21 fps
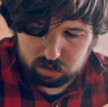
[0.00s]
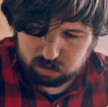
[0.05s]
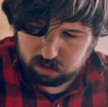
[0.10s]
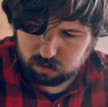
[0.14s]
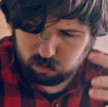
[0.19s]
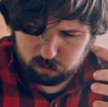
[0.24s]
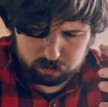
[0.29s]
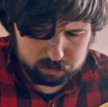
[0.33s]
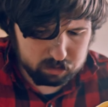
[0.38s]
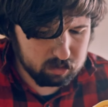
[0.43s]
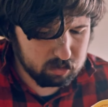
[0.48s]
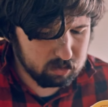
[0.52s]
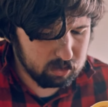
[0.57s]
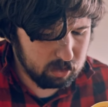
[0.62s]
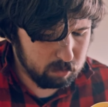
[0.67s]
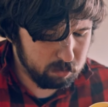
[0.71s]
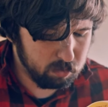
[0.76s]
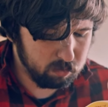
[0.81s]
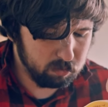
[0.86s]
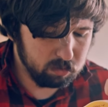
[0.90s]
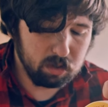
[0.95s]
in all these
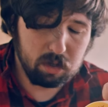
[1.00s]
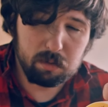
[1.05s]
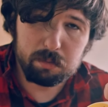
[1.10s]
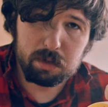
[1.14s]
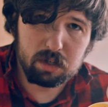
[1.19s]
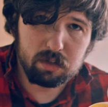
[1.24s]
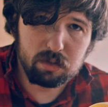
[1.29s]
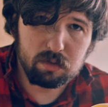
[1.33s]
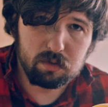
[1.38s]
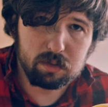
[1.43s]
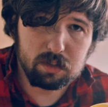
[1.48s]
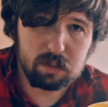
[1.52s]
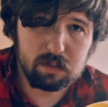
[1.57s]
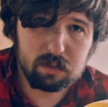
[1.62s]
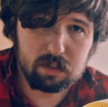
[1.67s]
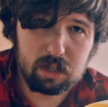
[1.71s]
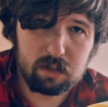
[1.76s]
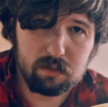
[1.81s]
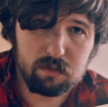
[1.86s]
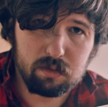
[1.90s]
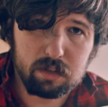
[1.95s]
examples, I'm going to use the
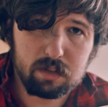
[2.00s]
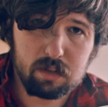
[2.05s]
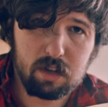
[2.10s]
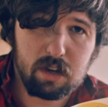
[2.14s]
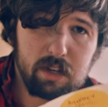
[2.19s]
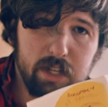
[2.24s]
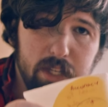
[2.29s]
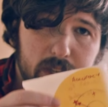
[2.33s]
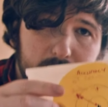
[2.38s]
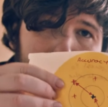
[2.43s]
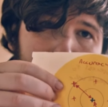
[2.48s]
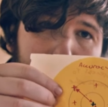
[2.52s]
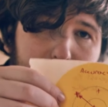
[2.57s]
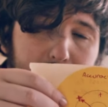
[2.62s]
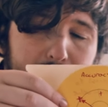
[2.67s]
center of the target.